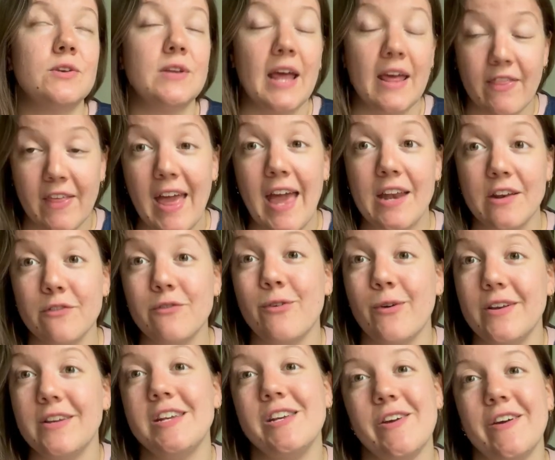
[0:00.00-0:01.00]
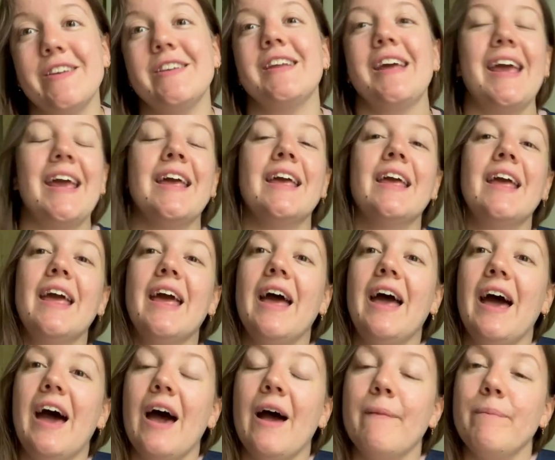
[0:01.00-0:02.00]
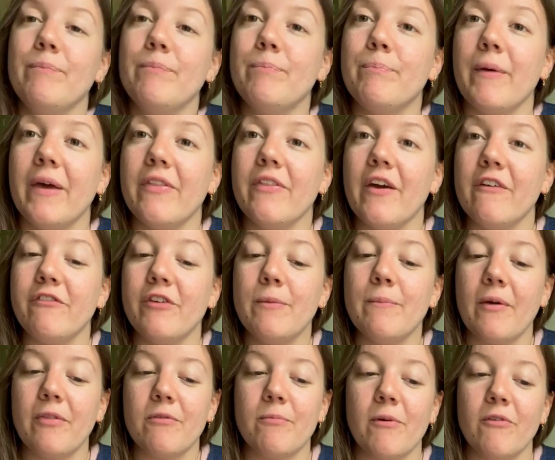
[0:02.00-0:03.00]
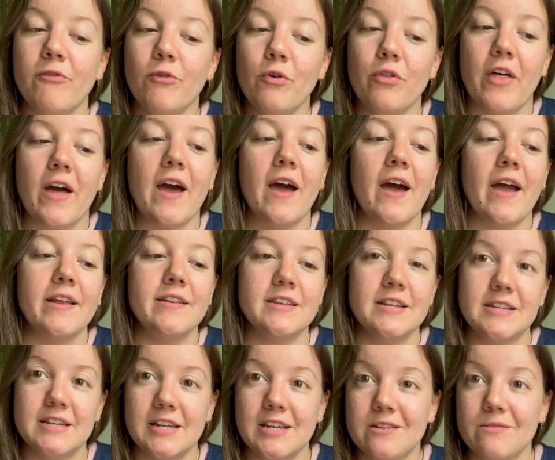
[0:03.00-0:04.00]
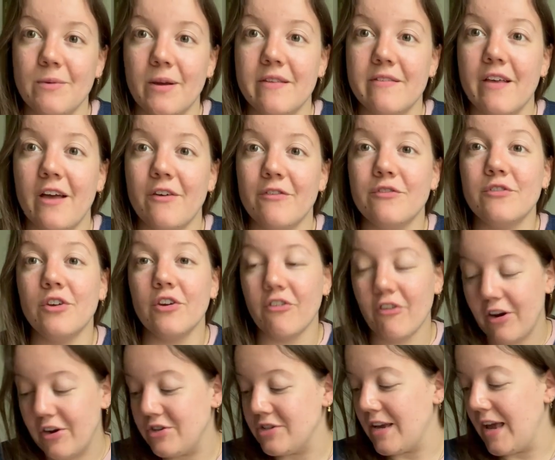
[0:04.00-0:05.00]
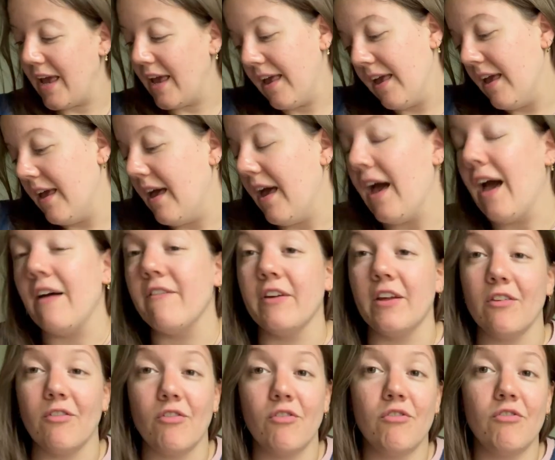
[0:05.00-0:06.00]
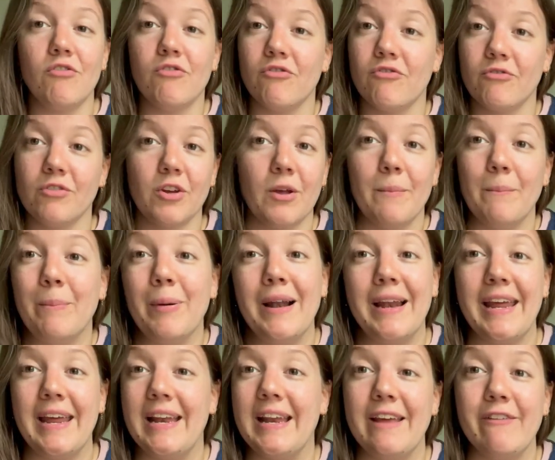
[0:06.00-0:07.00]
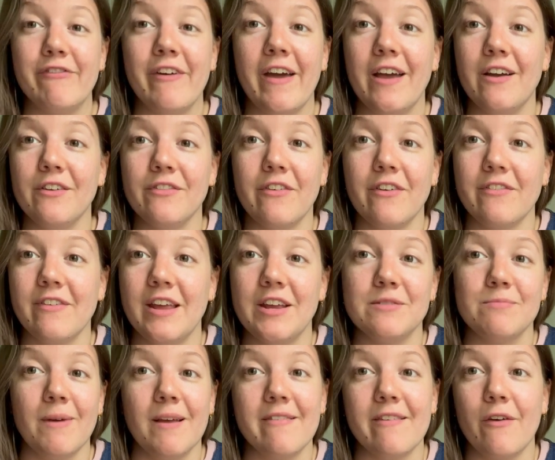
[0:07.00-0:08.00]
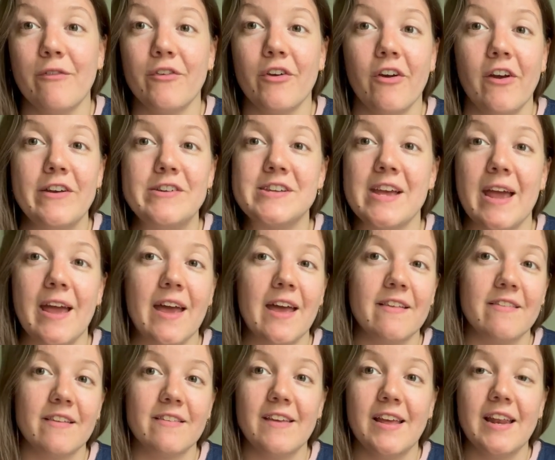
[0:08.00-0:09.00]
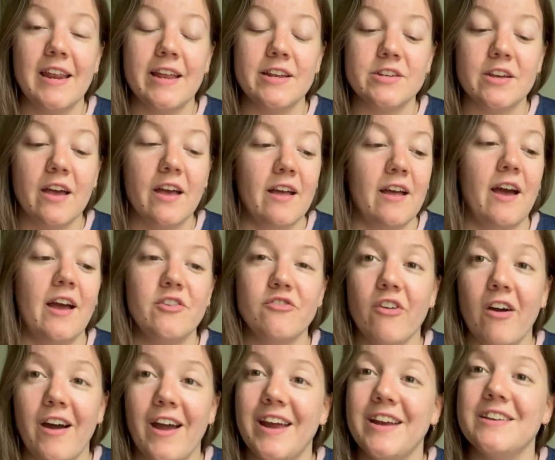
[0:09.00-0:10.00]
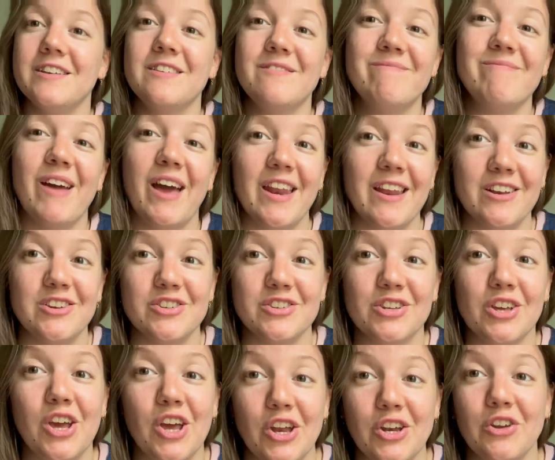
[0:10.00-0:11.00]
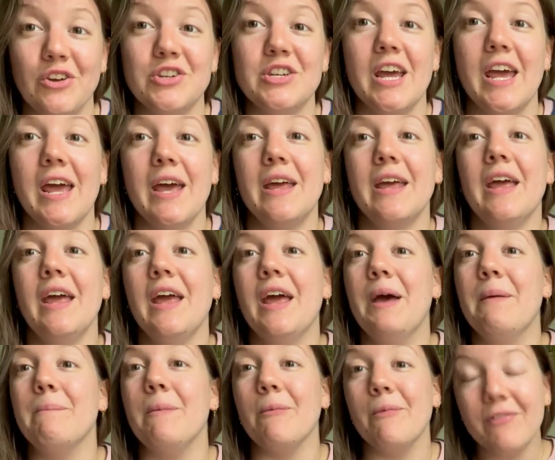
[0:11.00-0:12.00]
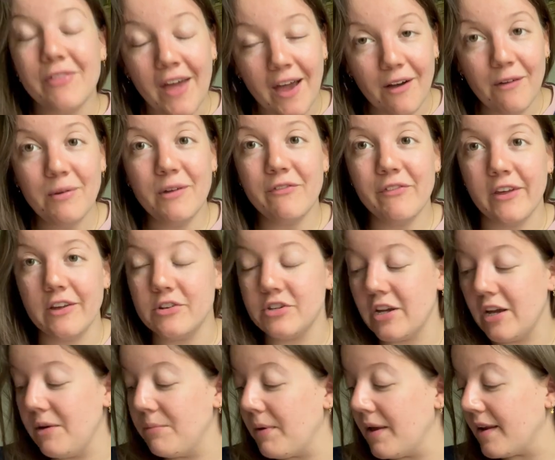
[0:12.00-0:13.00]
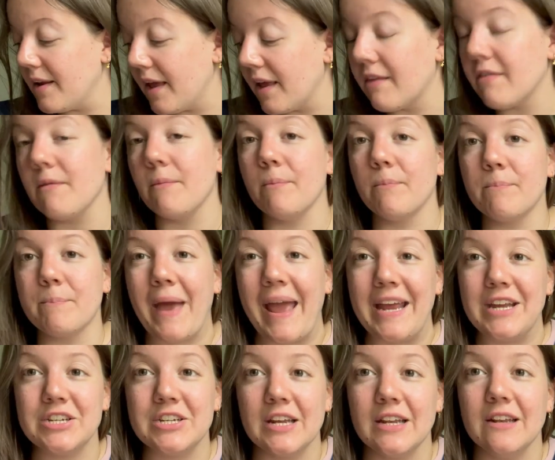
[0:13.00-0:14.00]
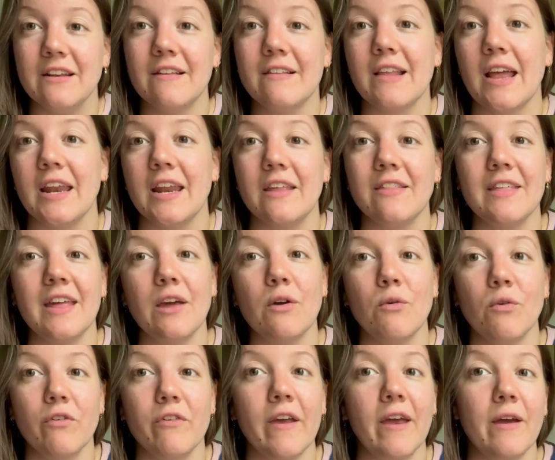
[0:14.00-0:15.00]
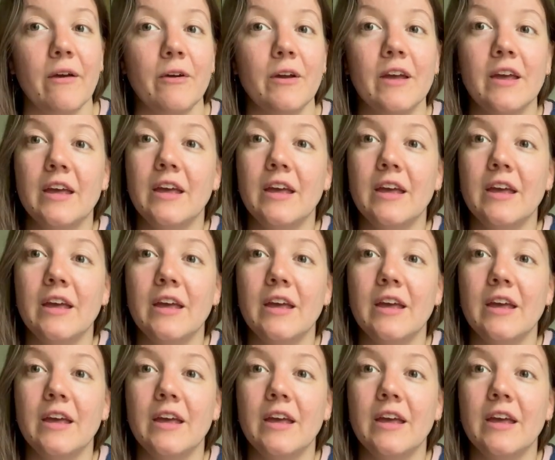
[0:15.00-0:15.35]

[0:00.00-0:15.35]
the end of 2020. But a few months before that, I did teach myself to crochet, having completely failed to teach myself to crochet as a teenager. I tried and I just could not do it. But with the help of YouTube and like some patience, and I think also